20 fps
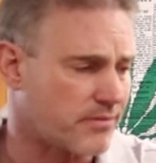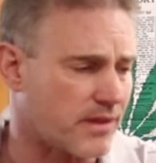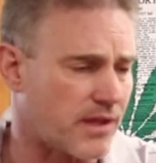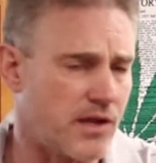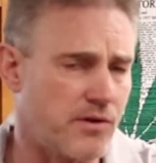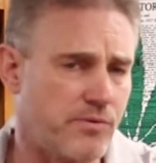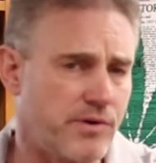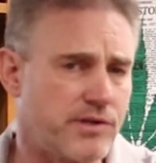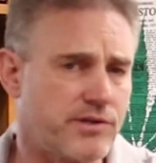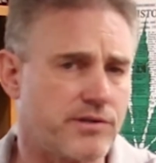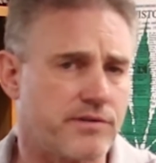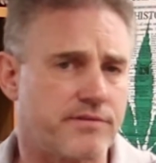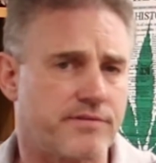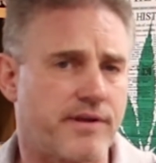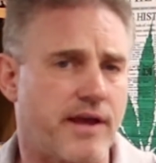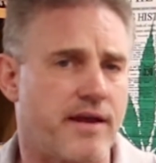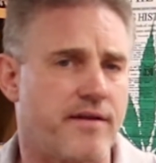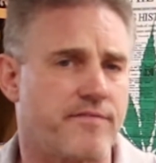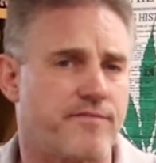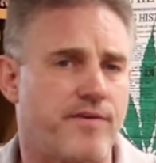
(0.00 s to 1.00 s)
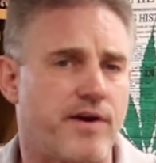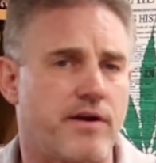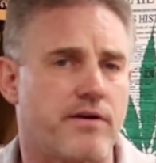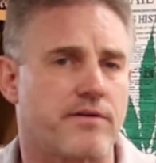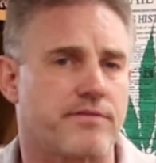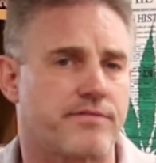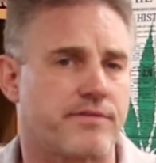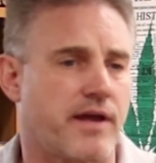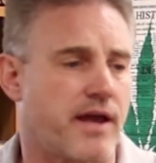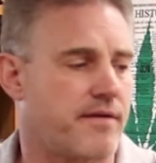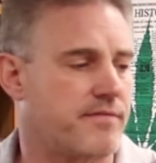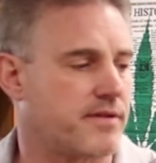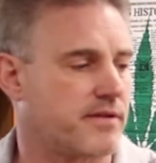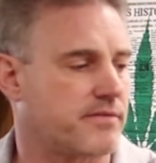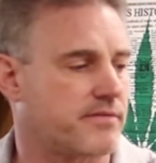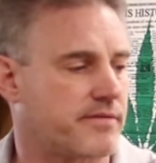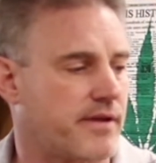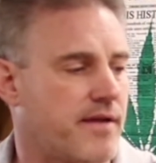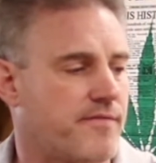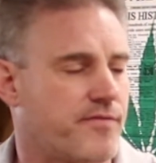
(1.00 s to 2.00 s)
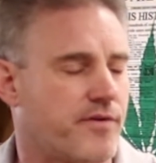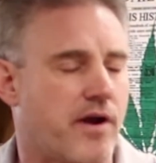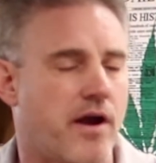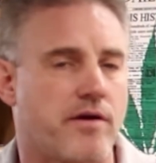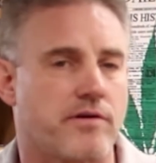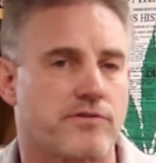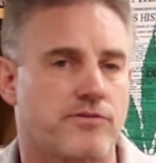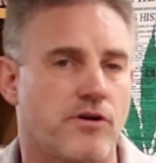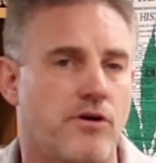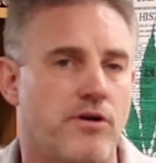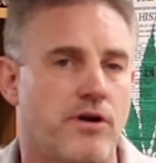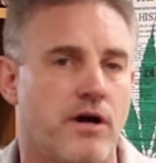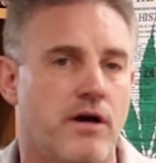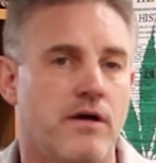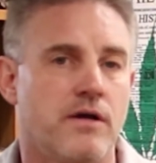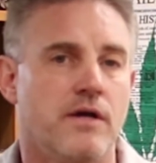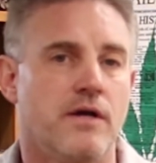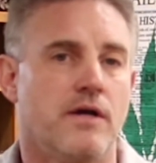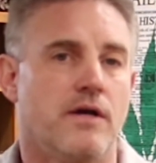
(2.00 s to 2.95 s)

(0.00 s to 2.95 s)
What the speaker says: And we should say, in fairness, Dave, that Safer Arizona,